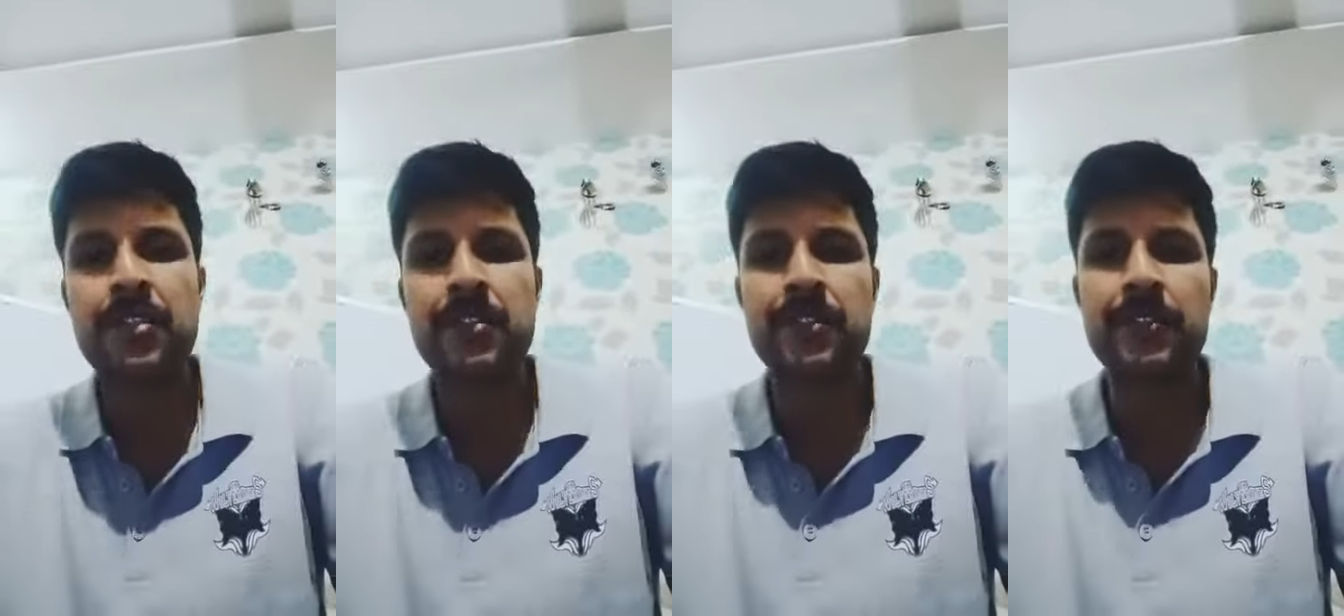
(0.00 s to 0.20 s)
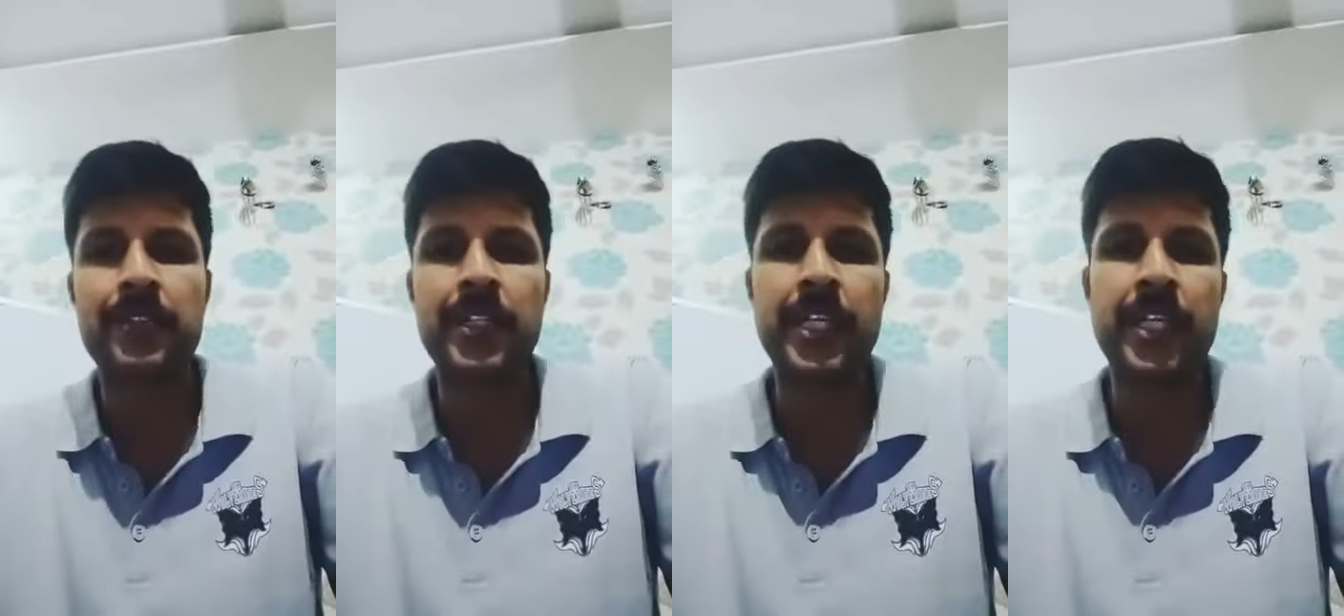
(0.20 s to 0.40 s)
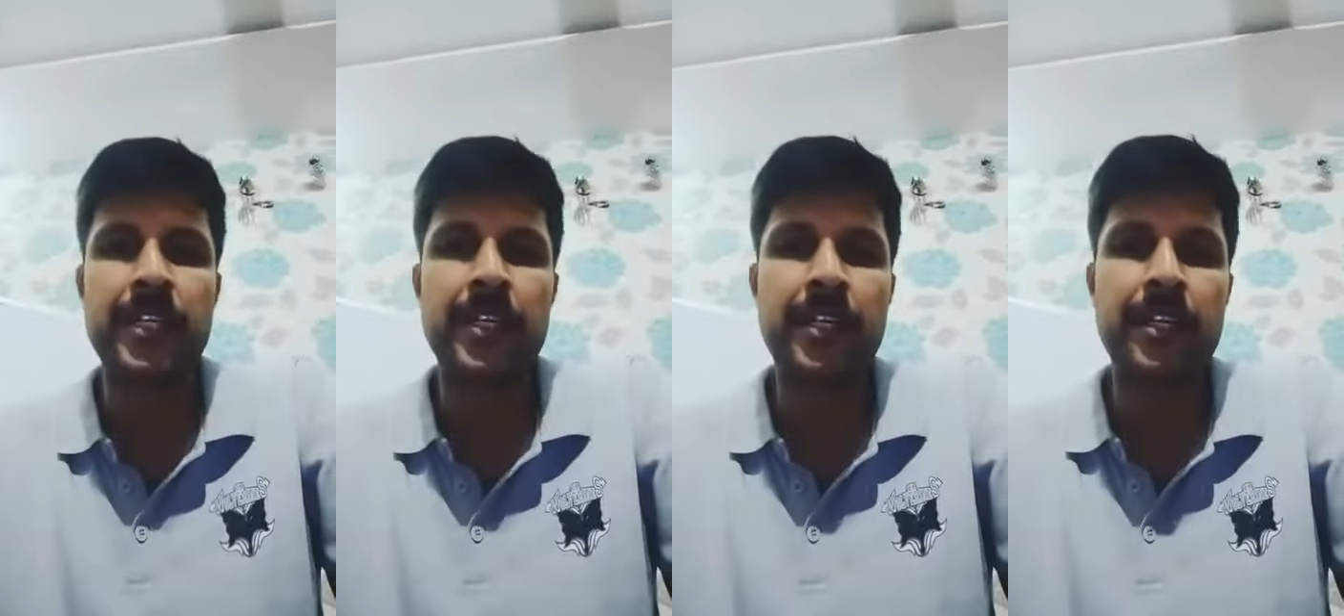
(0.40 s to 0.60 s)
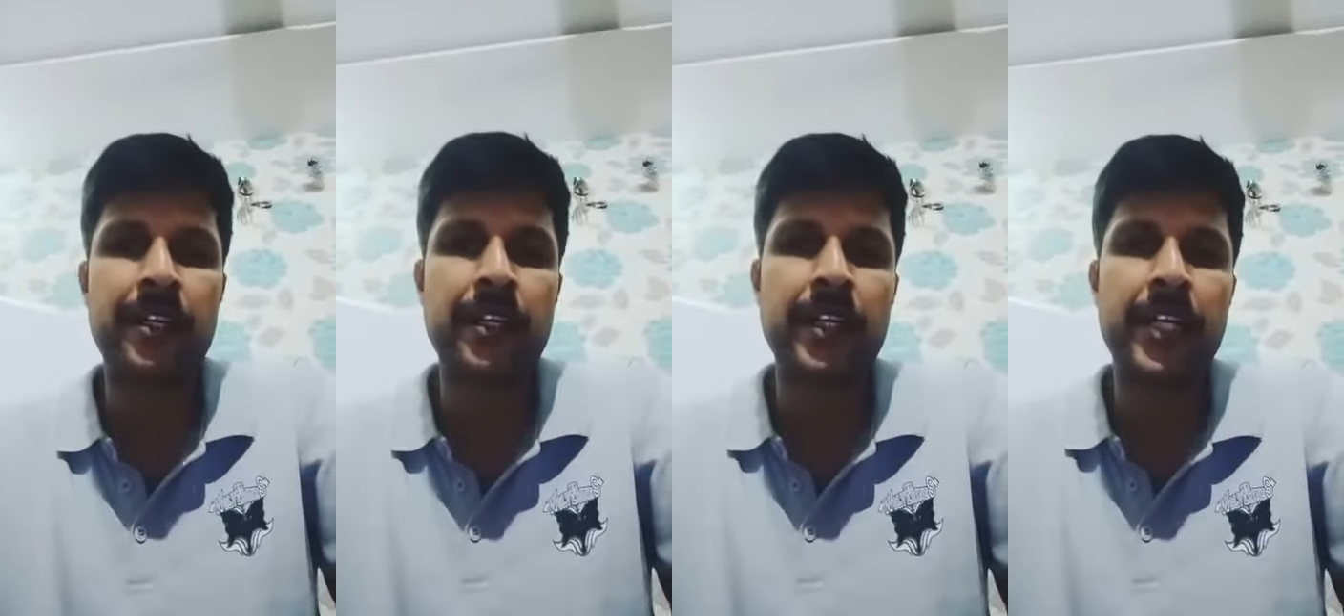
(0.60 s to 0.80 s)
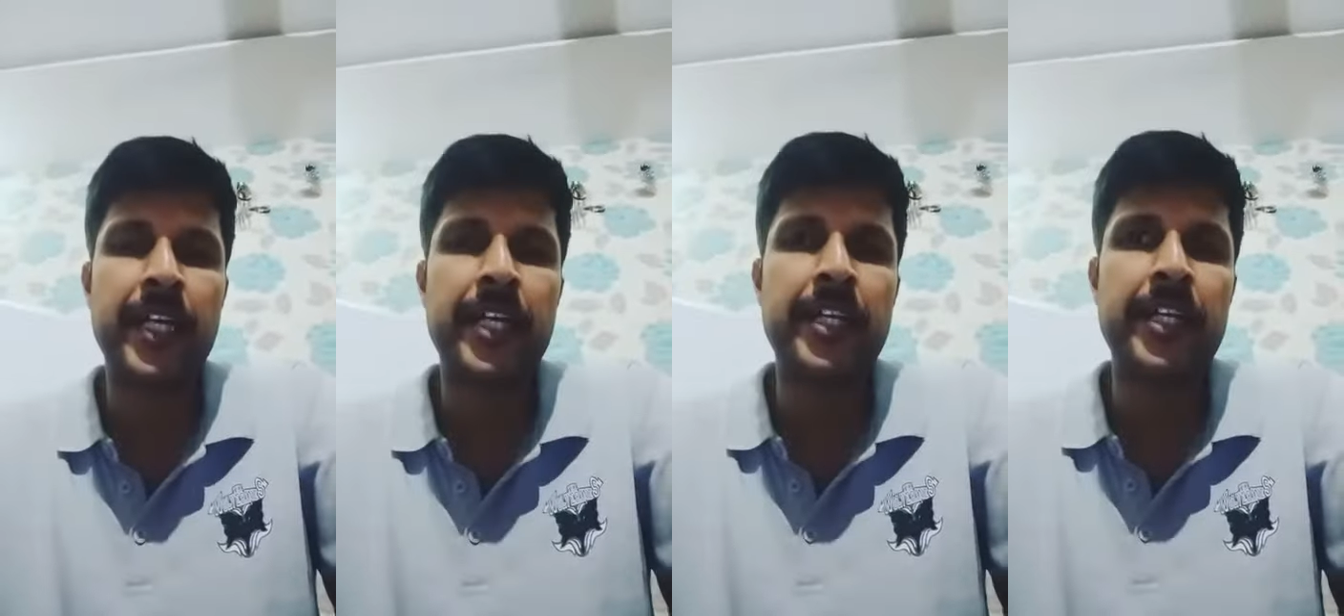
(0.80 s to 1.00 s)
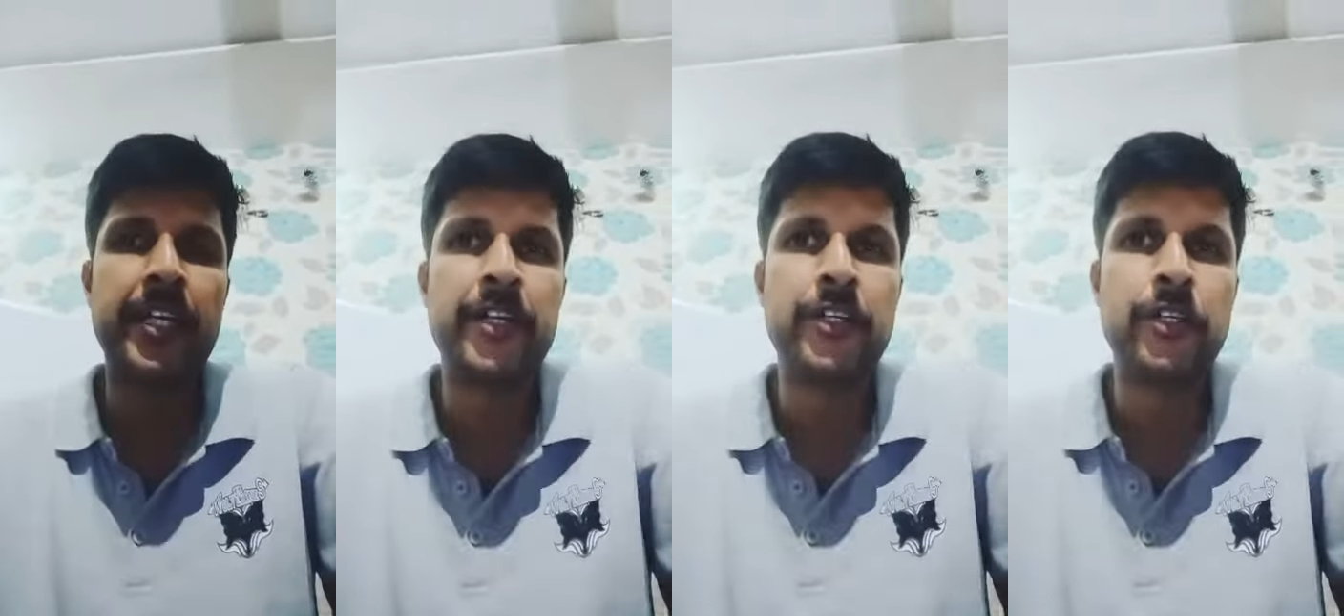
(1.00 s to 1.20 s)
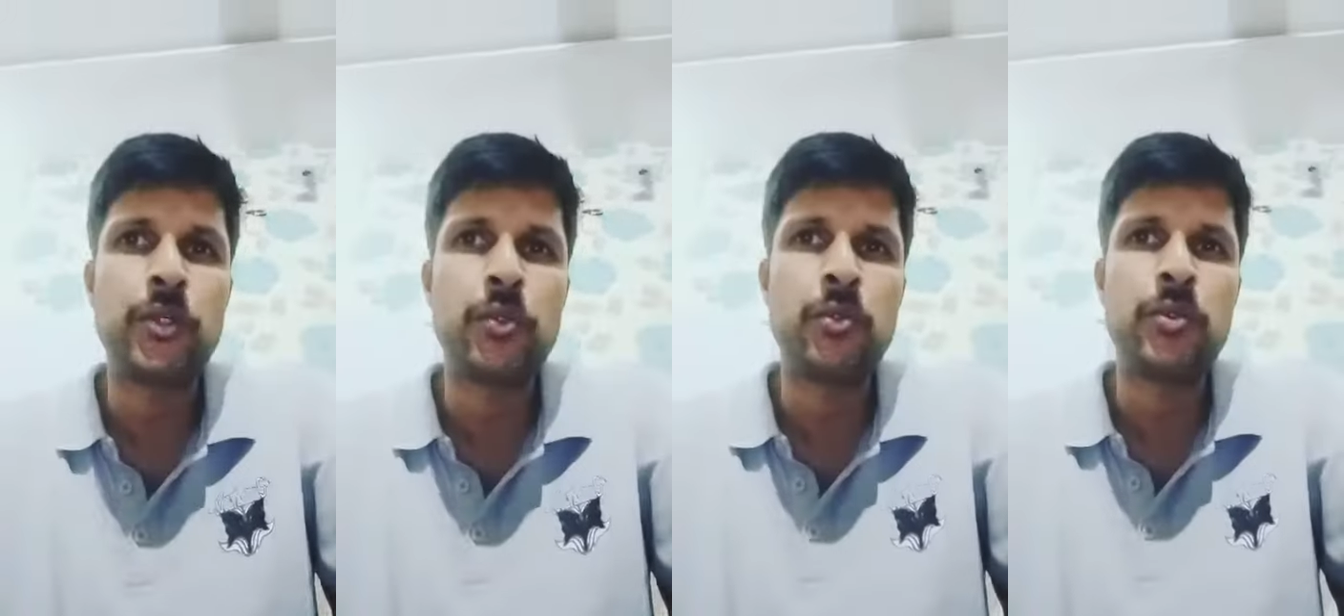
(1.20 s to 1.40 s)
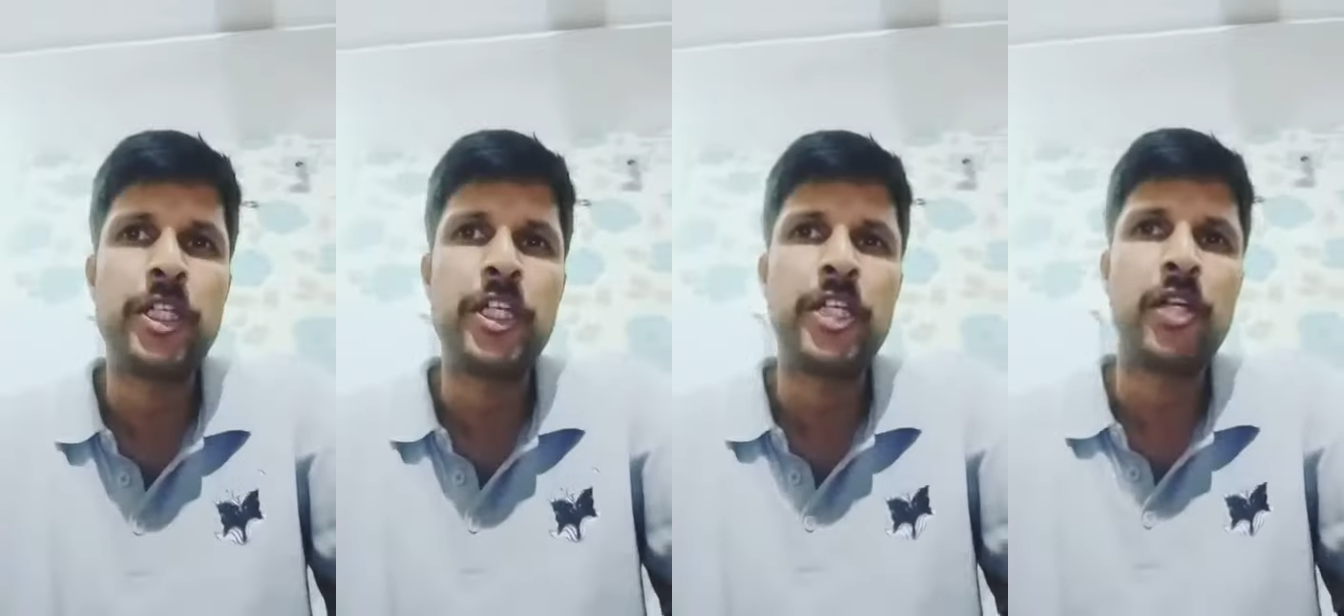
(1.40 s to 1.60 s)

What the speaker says: that are related to the